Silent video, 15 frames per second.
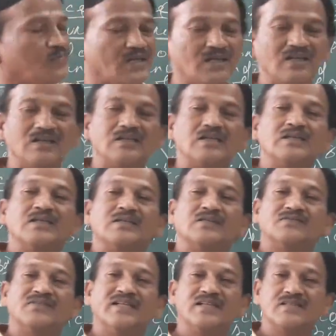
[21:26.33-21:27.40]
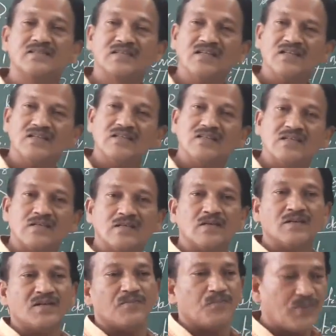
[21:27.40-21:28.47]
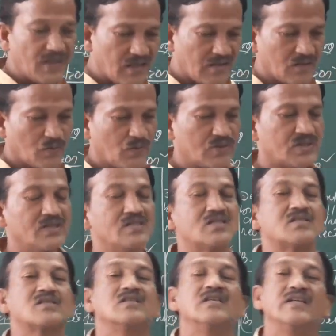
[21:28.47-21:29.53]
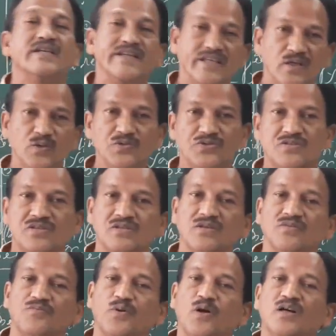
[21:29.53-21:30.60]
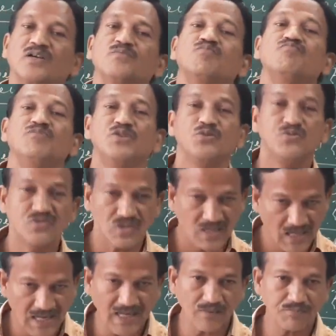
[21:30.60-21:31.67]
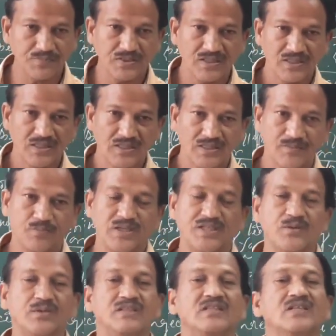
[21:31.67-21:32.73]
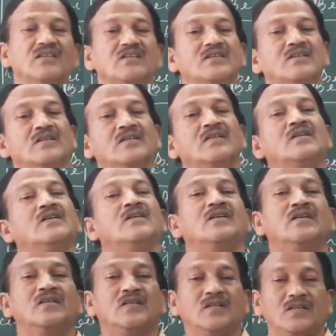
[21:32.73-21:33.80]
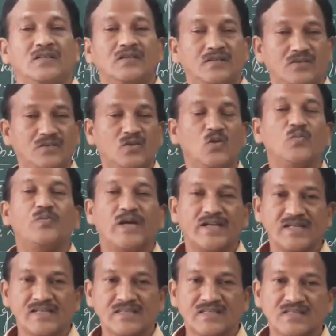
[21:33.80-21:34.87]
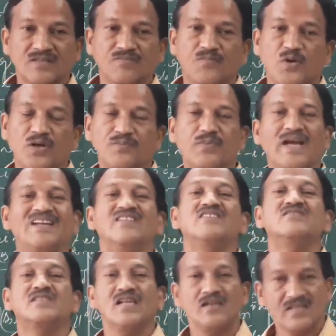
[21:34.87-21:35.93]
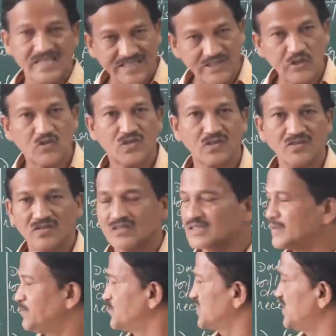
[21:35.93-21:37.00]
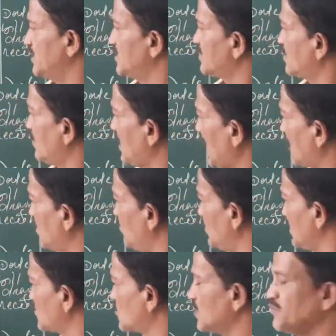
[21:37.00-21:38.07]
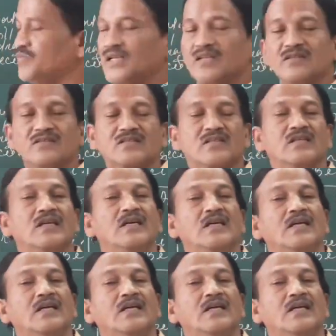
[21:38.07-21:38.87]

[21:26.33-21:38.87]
bill, that is the bill which is used for mutual help between the two parties for financial transactions, that is called accommodation bills.